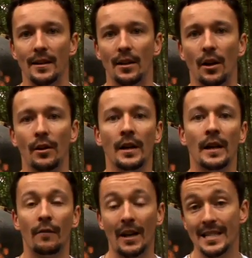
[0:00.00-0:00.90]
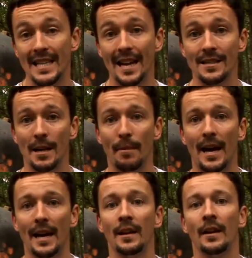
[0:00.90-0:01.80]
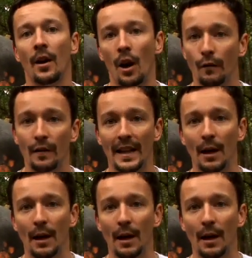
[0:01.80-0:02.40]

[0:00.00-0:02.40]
You know, if I can stay a step ahead, hopefully